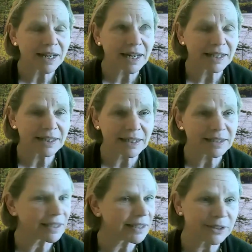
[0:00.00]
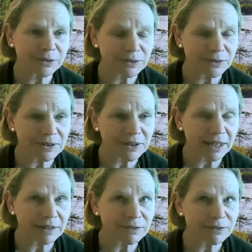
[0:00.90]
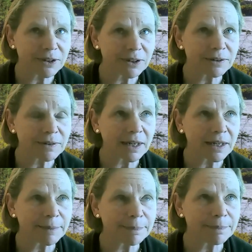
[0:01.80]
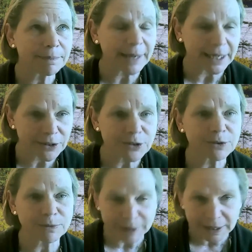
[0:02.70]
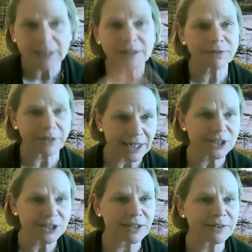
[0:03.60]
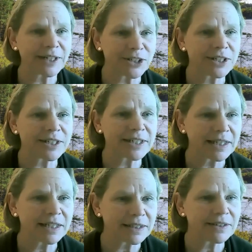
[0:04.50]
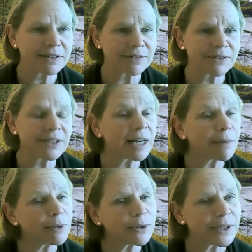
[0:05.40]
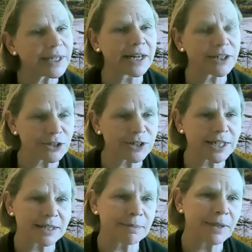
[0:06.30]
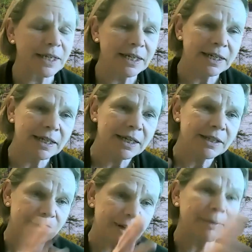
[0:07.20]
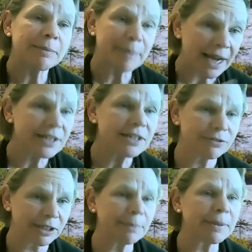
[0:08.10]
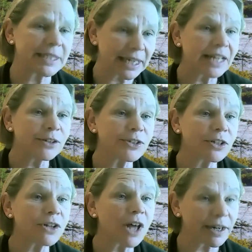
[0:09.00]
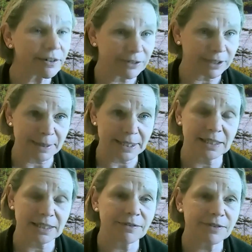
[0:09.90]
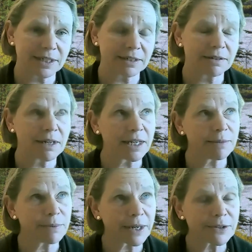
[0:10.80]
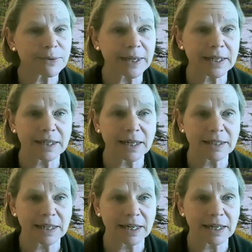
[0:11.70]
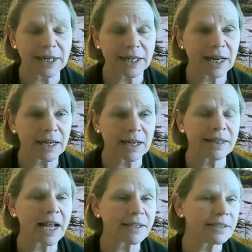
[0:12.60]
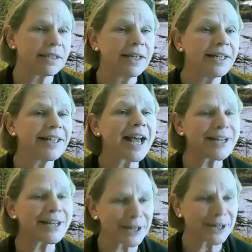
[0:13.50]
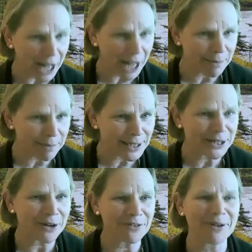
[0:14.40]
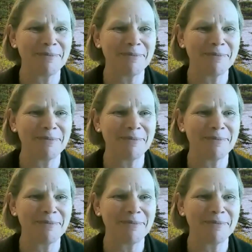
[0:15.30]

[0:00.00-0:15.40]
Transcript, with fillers: and I think, you know, that for um, Mainers who've been here for eight generations, I think there's a fair number who can actually trace them their family back to the Freemans. And again, there was a lot of Freemans that lived in in Brunswick in the area. And I and that's not an area I myself